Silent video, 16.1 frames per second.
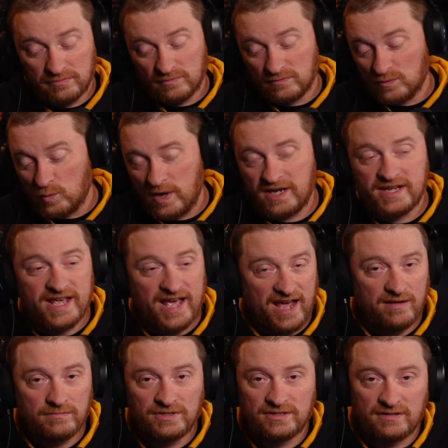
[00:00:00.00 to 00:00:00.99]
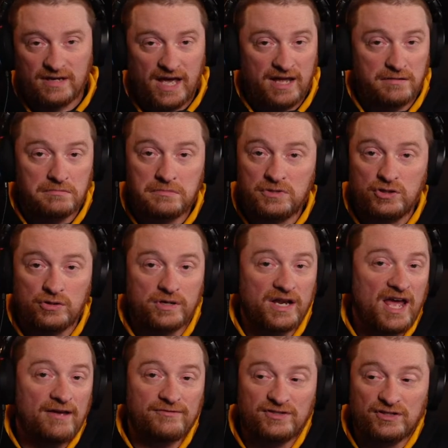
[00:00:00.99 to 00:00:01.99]
Win games, and you can
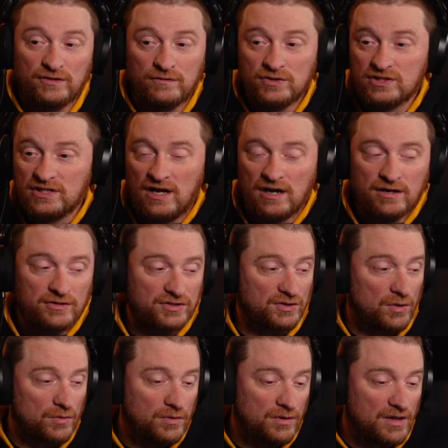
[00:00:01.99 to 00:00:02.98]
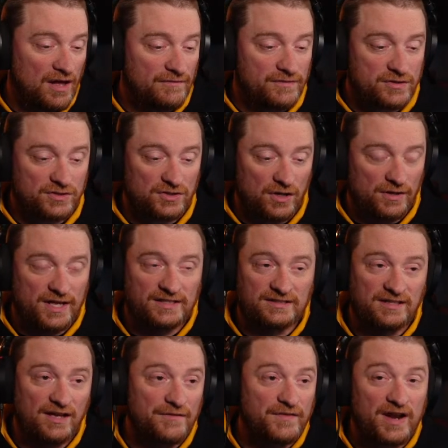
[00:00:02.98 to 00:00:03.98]
have Silver Sluggers, Gold Glovers, all that
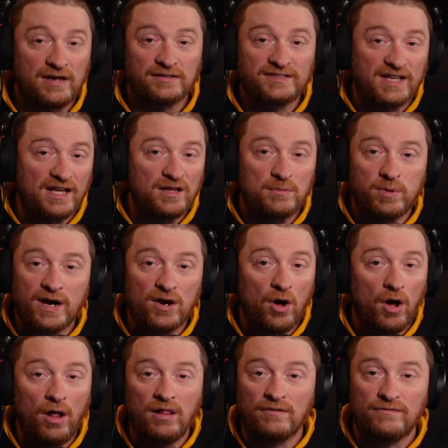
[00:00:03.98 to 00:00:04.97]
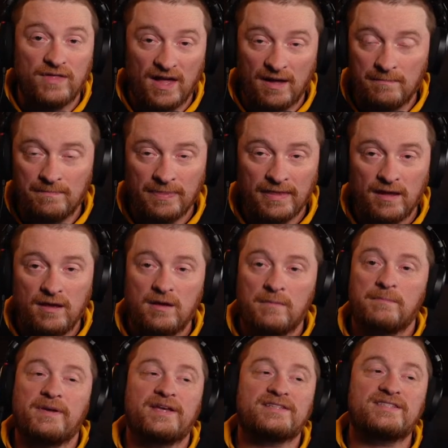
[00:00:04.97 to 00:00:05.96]
stuff, and I'll celebrate all of them
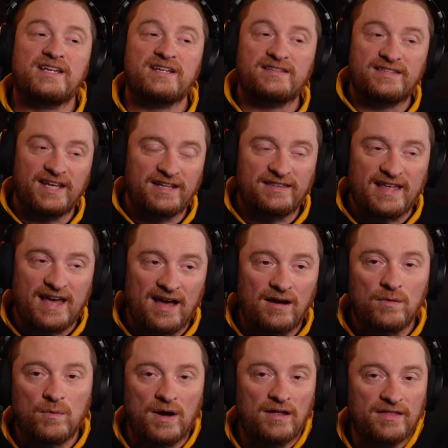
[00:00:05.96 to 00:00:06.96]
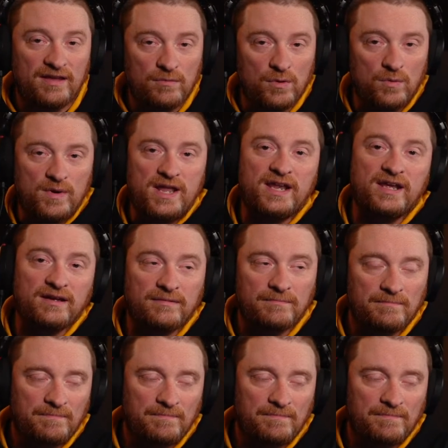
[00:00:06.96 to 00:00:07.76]
because they did that while they were winning.